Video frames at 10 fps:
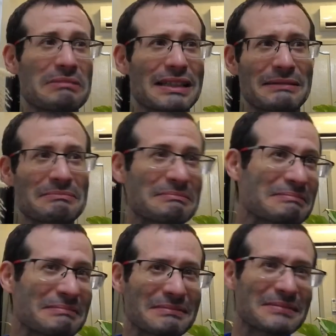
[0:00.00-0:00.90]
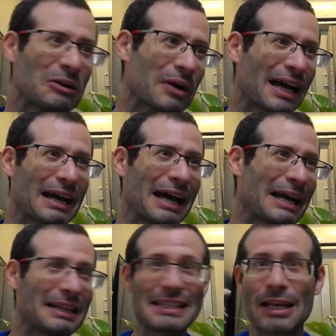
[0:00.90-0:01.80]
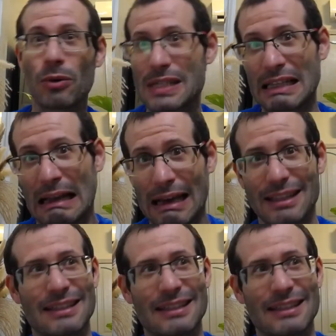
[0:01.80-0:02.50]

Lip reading: but okay, at least I was in Daet.